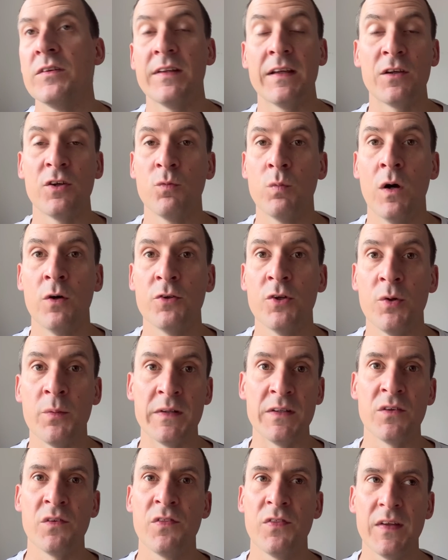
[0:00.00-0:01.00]
they could well do,
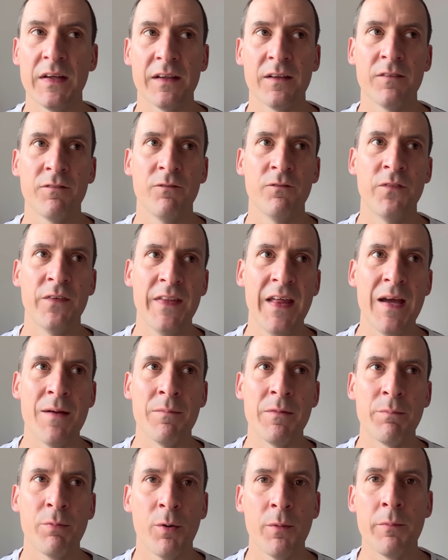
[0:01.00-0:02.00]
and you'd think for
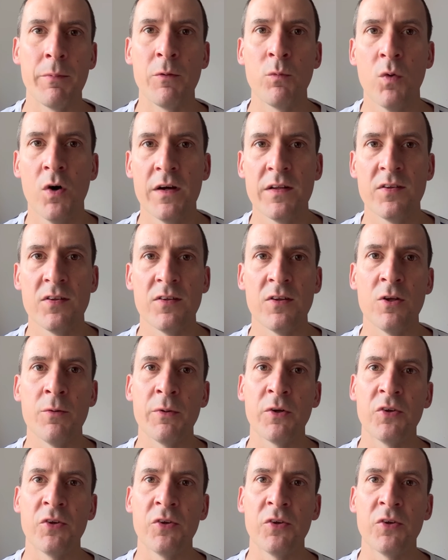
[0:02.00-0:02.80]
them it'd probably be wise to do,